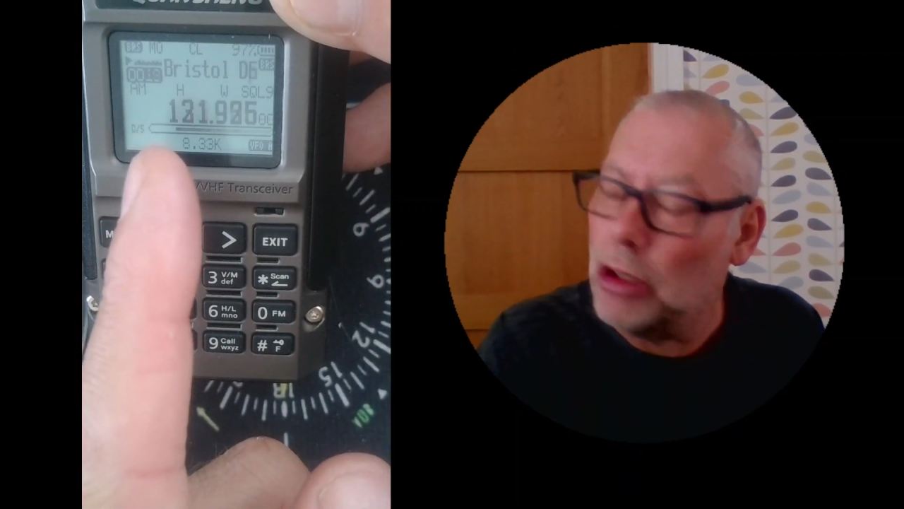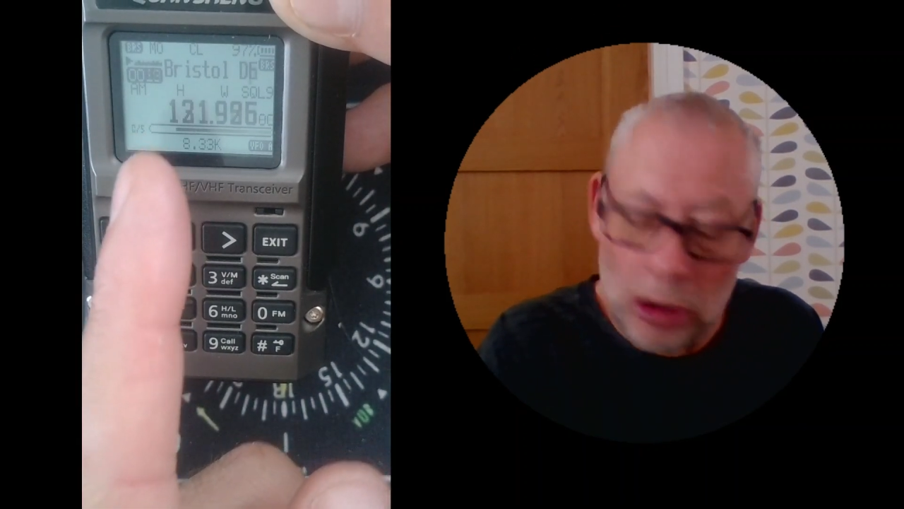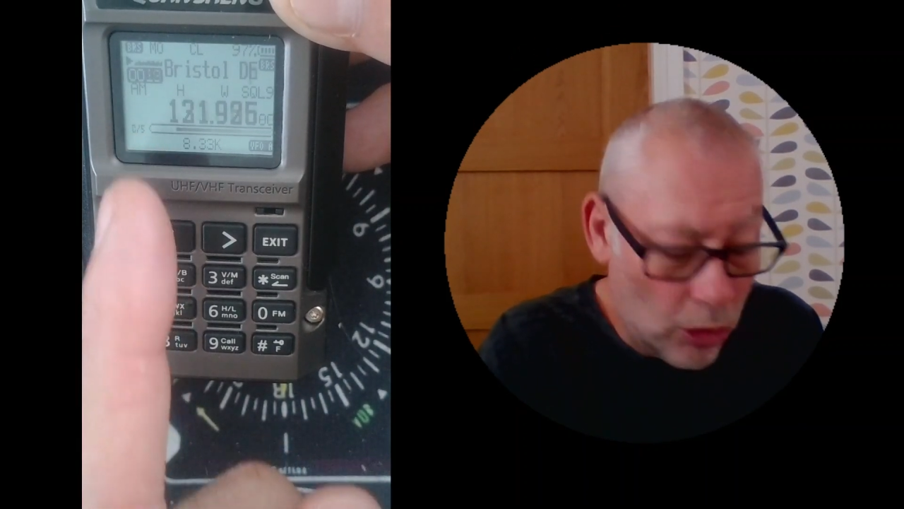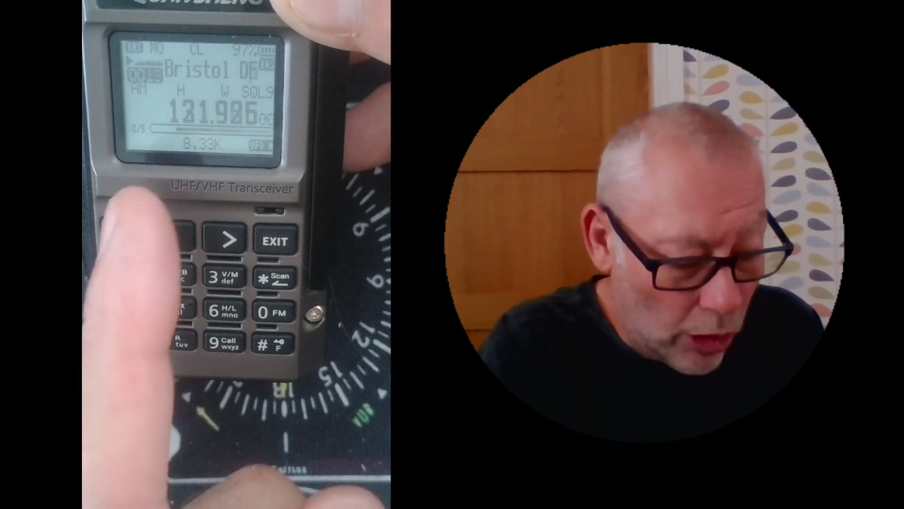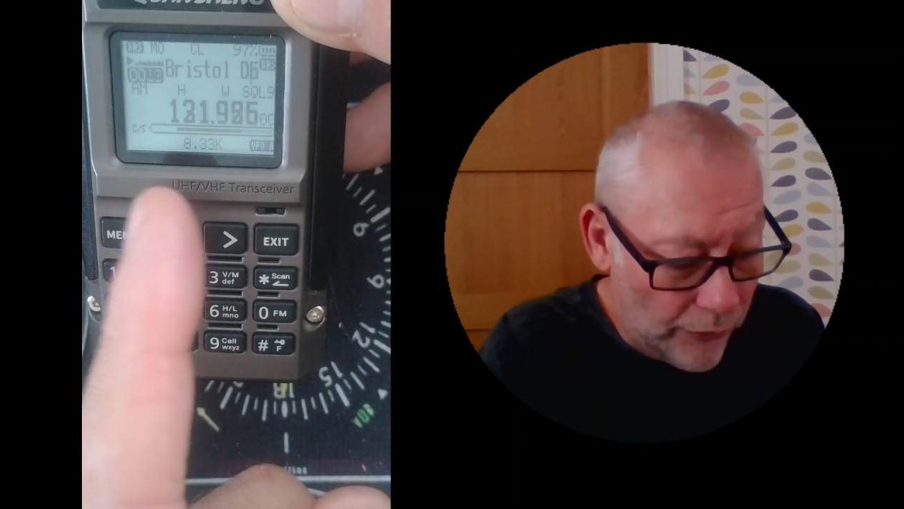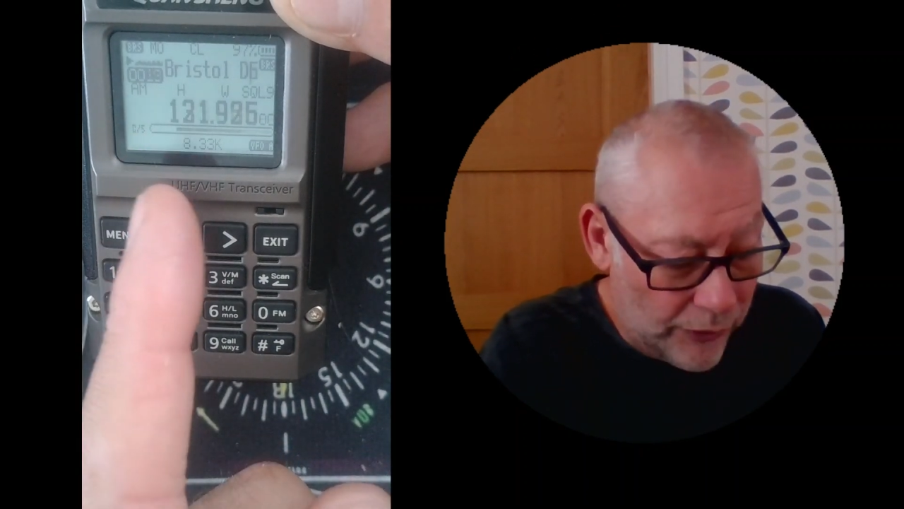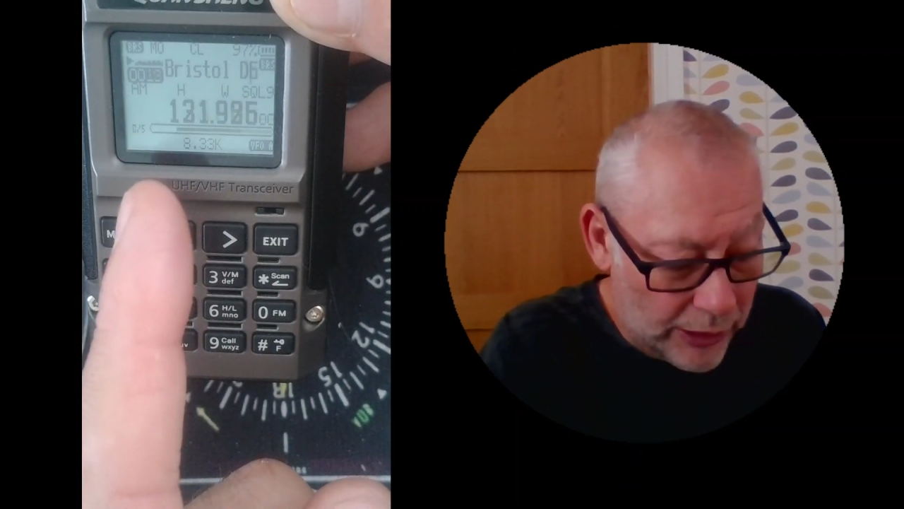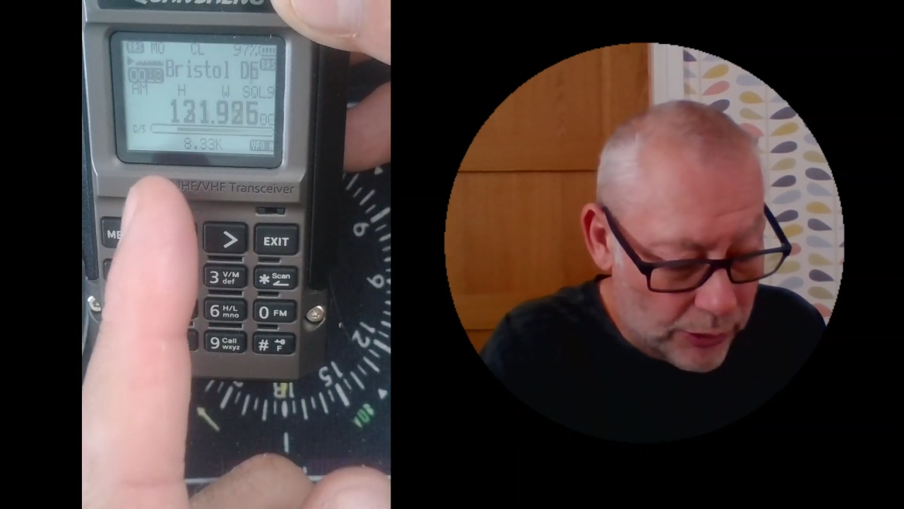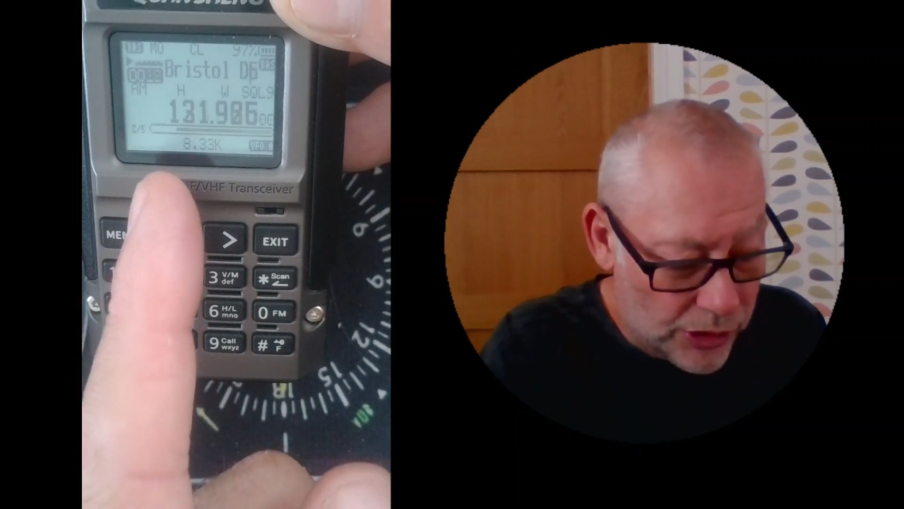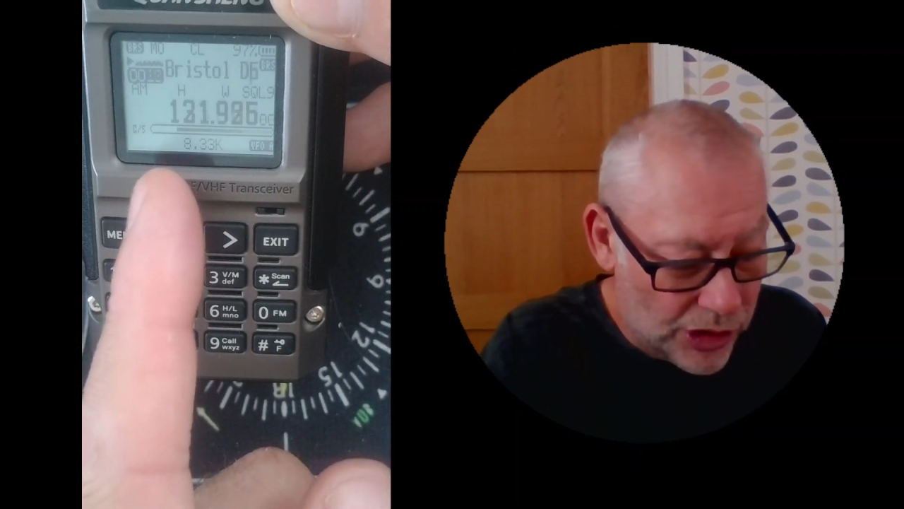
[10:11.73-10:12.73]
a lot of
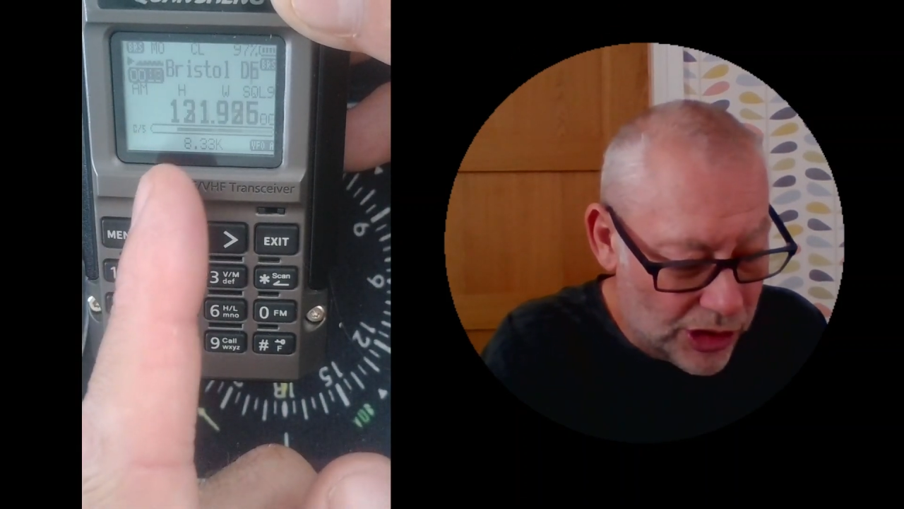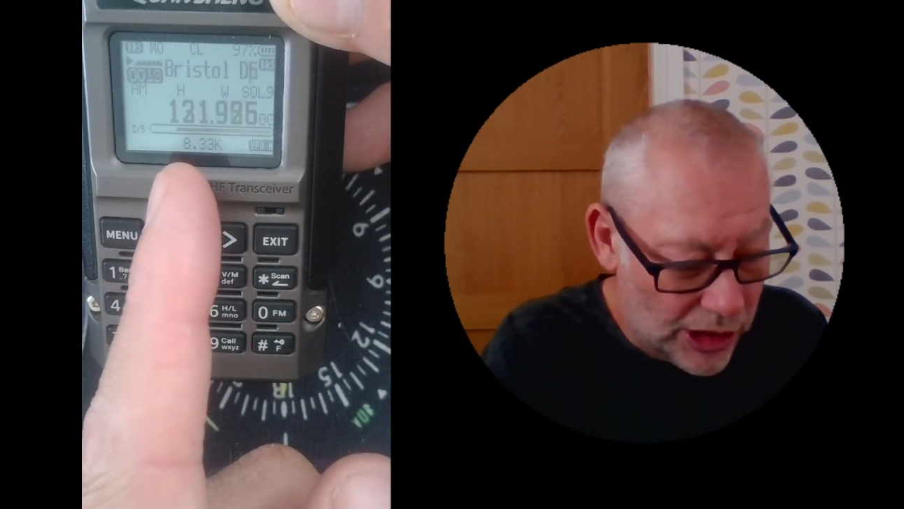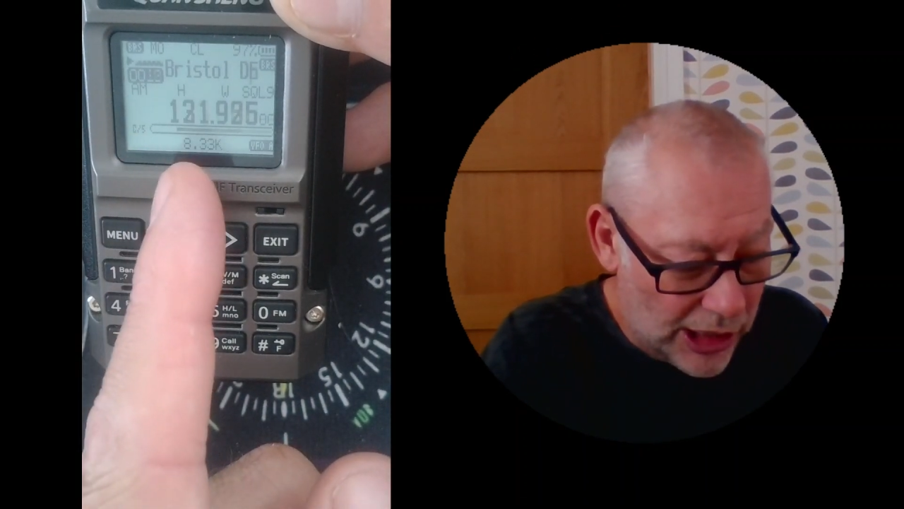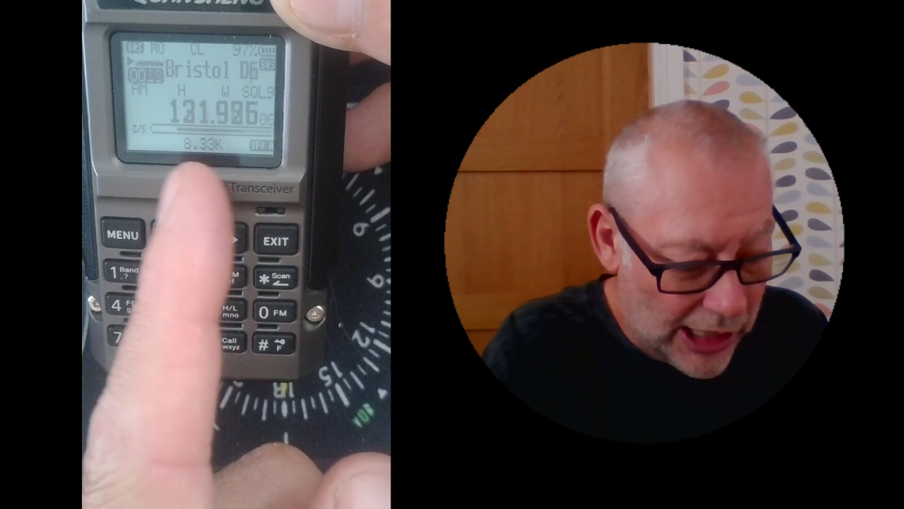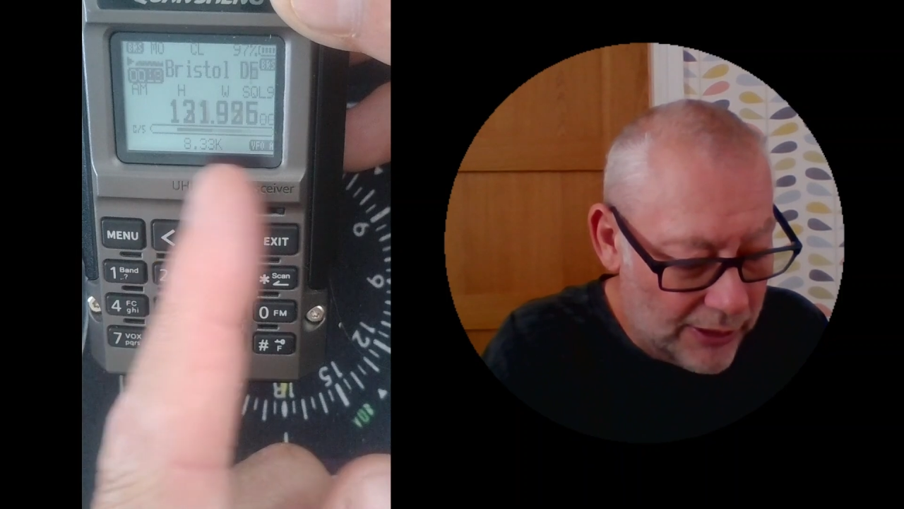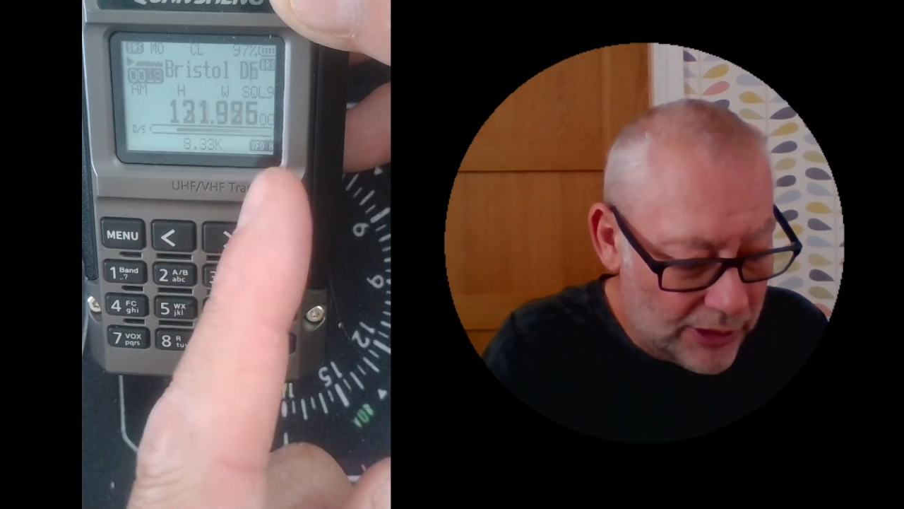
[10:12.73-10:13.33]
frequencies in there,